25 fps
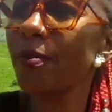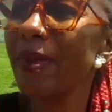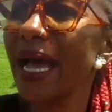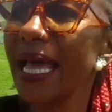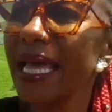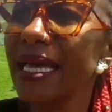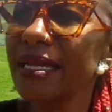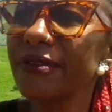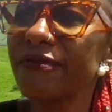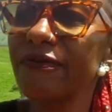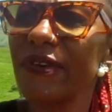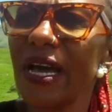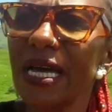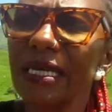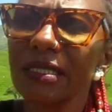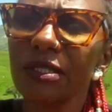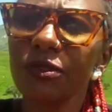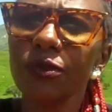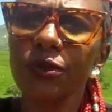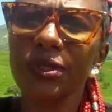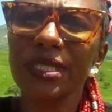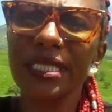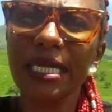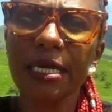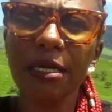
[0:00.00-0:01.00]
my advice
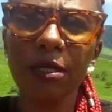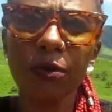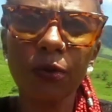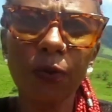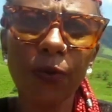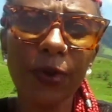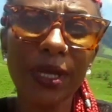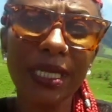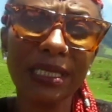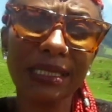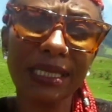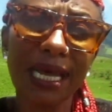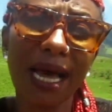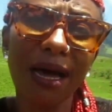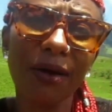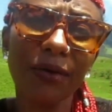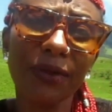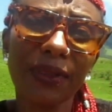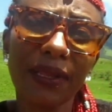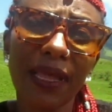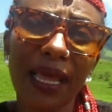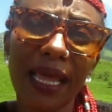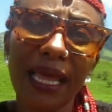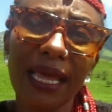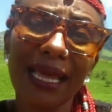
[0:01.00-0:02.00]
to single queens
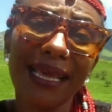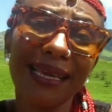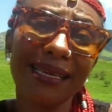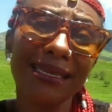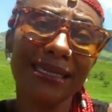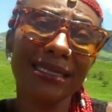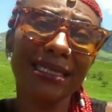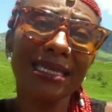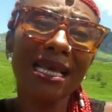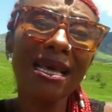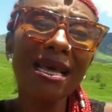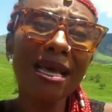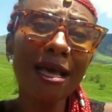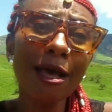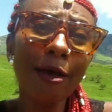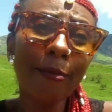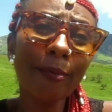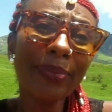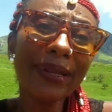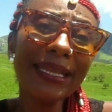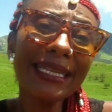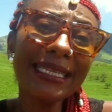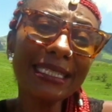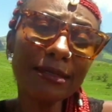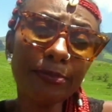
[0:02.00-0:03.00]
out there is,
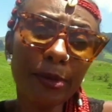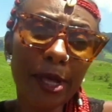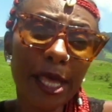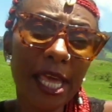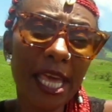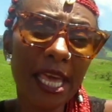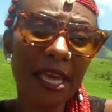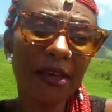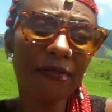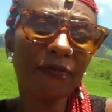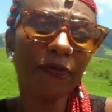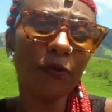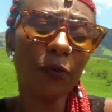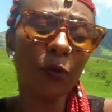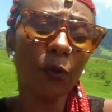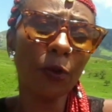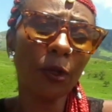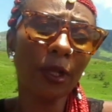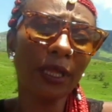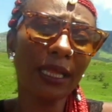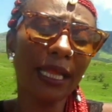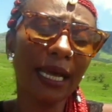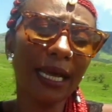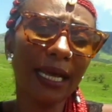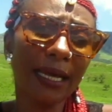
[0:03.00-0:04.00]
please be
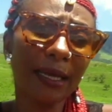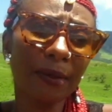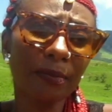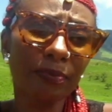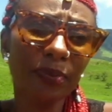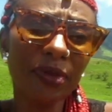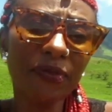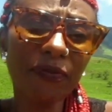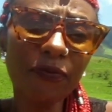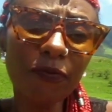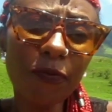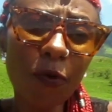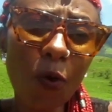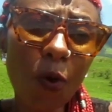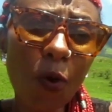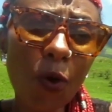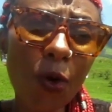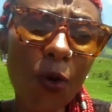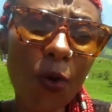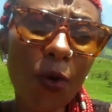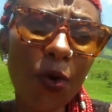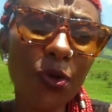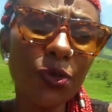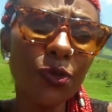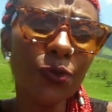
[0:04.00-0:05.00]
careful
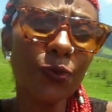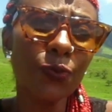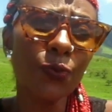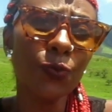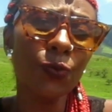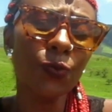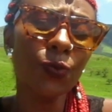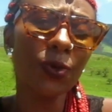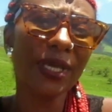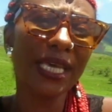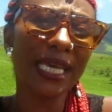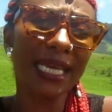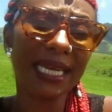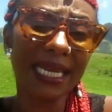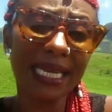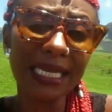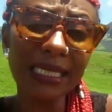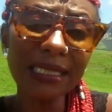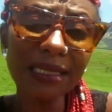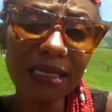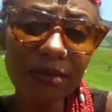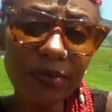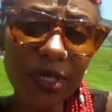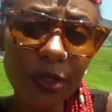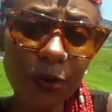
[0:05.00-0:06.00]
before you get
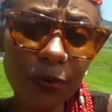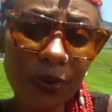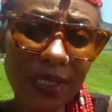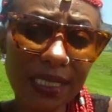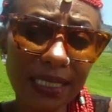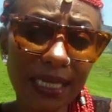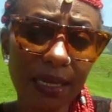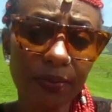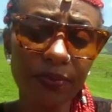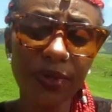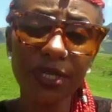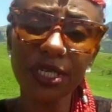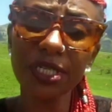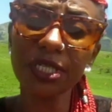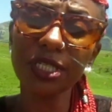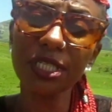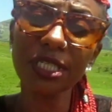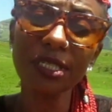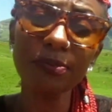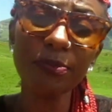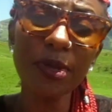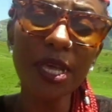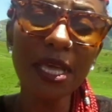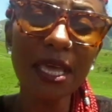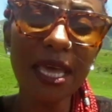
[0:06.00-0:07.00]
intimate with somebody.
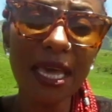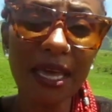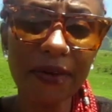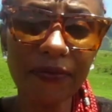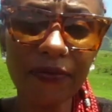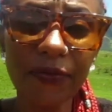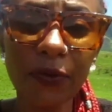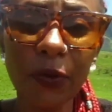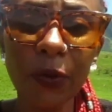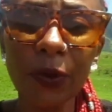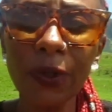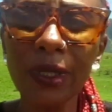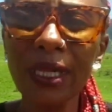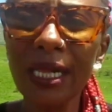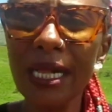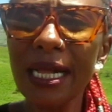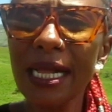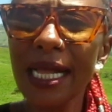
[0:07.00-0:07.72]
Just be careful